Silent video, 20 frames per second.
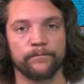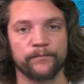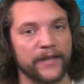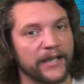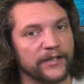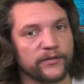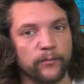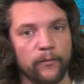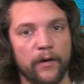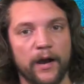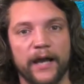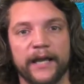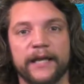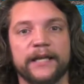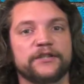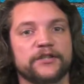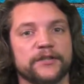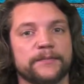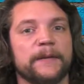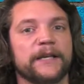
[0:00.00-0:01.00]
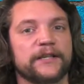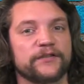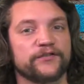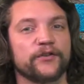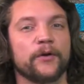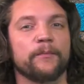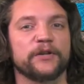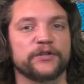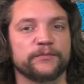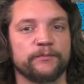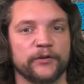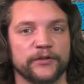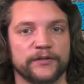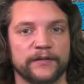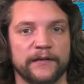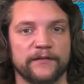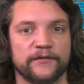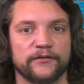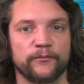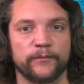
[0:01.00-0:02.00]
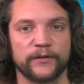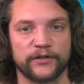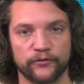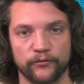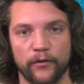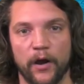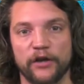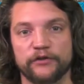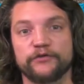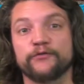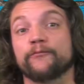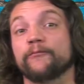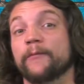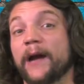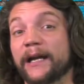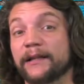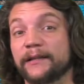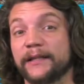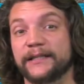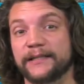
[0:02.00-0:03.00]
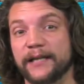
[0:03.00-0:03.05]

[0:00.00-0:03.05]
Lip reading: That's why it just makes so much more sense to withdraw directly